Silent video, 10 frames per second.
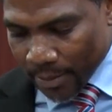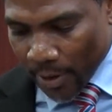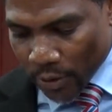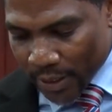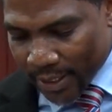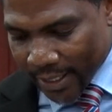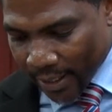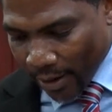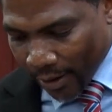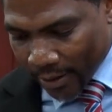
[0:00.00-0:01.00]
about turning the
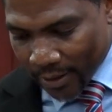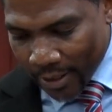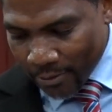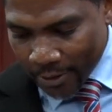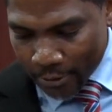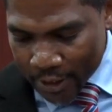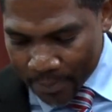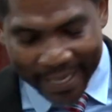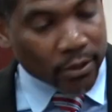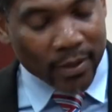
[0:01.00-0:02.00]
corner with
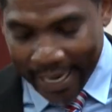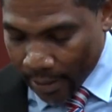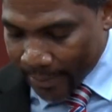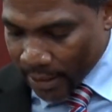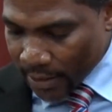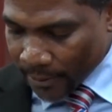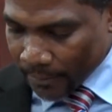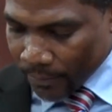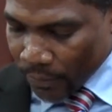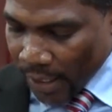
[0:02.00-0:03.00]
respect to cannabis.